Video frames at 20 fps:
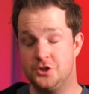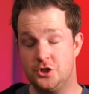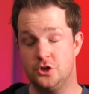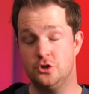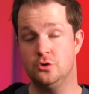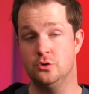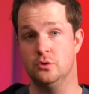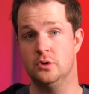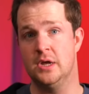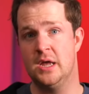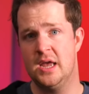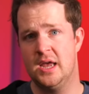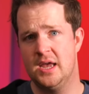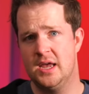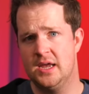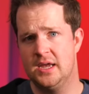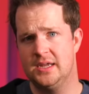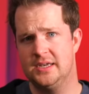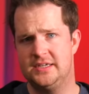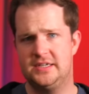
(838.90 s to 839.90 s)
two.
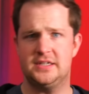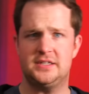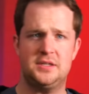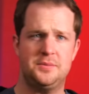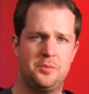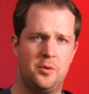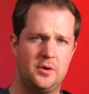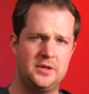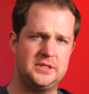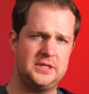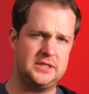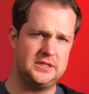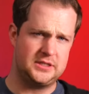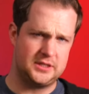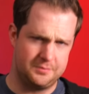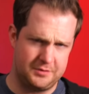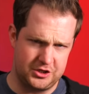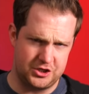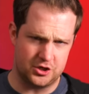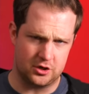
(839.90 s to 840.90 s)
Disappointing
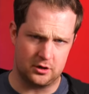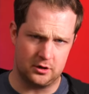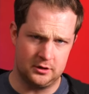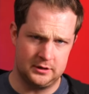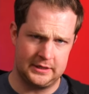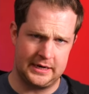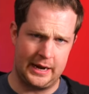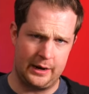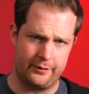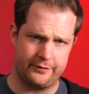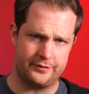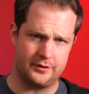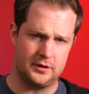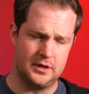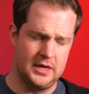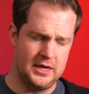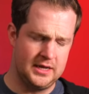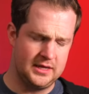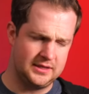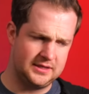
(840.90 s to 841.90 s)
to be sure, however,
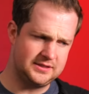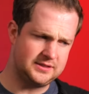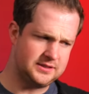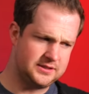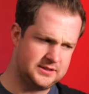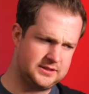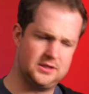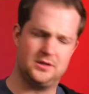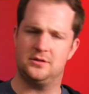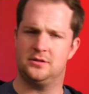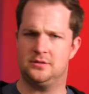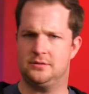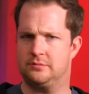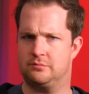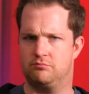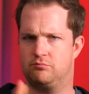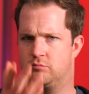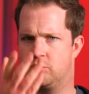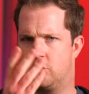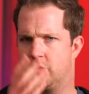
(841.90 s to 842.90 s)
this is still
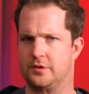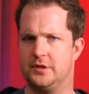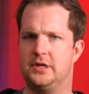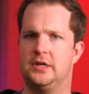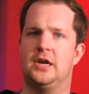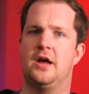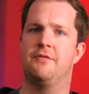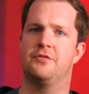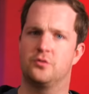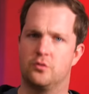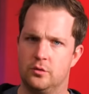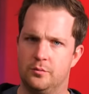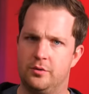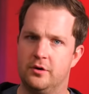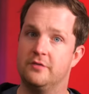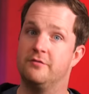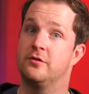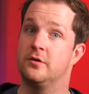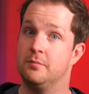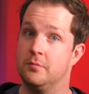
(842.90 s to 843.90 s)
more than enough
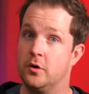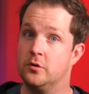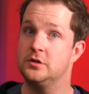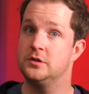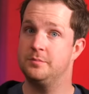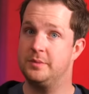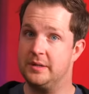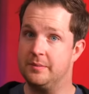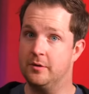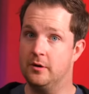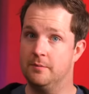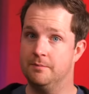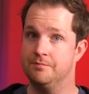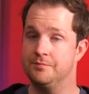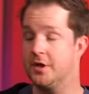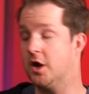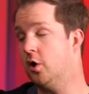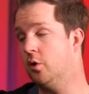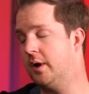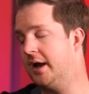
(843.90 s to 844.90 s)
throughput for most people.
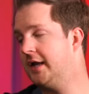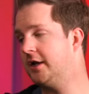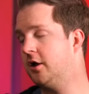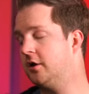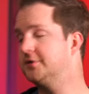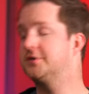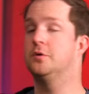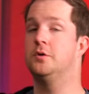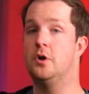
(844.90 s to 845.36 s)
Oh, and also